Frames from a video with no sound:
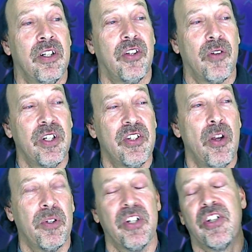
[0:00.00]
There is
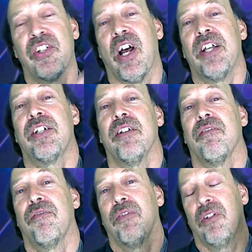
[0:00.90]
no
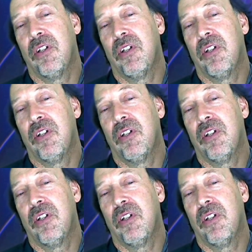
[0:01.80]
decisive